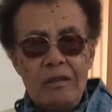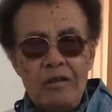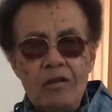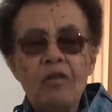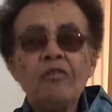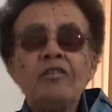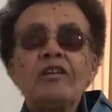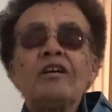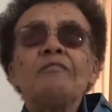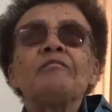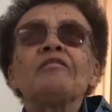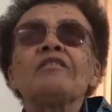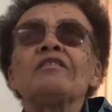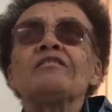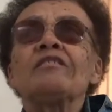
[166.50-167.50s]
Notre Dame at
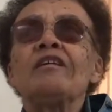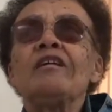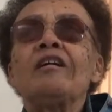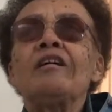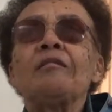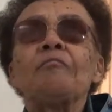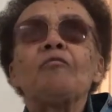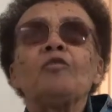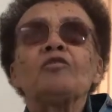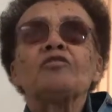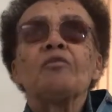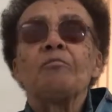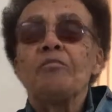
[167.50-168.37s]
that time was a